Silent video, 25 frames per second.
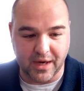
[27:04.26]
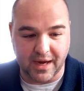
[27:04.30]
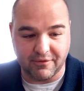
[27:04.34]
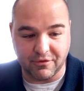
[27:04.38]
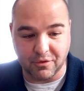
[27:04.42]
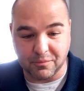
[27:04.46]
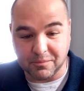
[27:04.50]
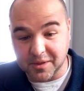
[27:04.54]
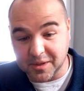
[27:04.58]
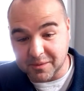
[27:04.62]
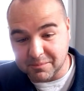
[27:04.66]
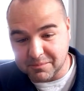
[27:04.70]
have
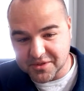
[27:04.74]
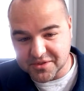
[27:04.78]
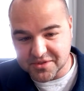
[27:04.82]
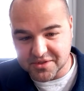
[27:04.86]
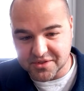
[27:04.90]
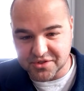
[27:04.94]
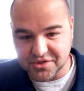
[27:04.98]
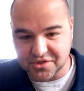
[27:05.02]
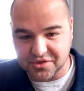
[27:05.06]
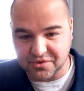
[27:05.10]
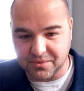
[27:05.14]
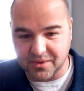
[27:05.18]
a big
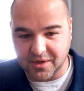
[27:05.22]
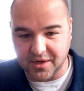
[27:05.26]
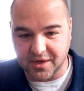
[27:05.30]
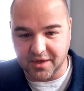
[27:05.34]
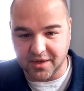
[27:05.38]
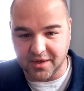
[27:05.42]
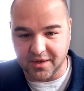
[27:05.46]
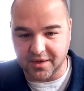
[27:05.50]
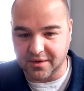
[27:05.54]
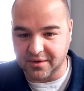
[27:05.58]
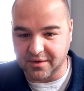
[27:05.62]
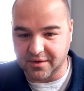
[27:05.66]
business to
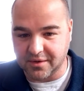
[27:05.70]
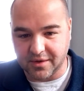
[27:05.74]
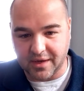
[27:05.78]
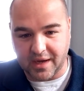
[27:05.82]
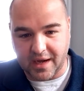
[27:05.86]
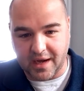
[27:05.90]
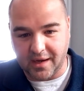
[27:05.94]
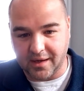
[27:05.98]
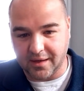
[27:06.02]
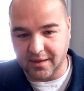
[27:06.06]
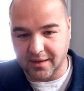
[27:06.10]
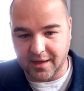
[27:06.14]
run,
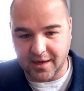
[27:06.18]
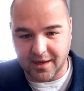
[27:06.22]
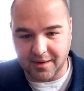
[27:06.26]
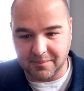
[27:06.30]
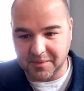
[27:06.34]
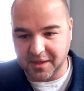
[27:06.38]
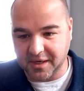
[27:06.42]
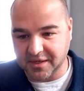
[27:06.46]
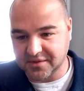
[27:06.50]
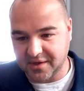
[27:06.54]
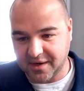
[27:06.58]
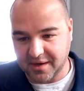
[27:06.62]
a la
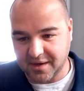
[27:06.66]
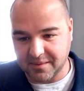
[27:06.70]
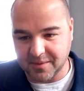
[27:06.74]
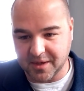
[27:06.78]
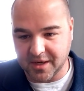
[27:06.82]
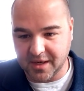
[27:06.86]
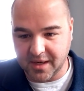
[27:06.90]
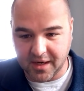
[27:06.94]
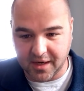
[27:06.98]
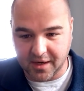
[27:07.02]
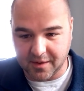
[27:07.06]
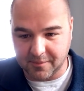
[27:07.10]
my time
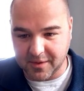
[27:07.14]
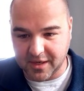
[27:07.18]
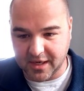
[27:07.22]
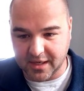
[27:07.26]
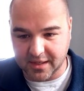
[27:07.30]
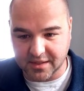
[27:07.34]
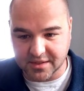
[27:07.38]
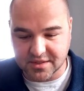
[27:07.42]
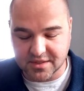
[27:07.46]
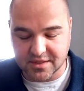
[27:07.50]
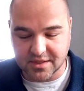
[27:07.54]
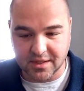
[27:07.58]
at
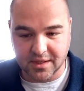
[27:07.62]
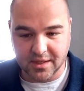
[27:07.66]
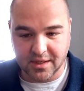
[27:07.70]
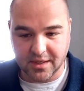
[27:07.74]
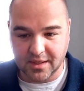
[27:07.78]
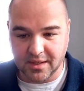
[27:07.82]
Amex.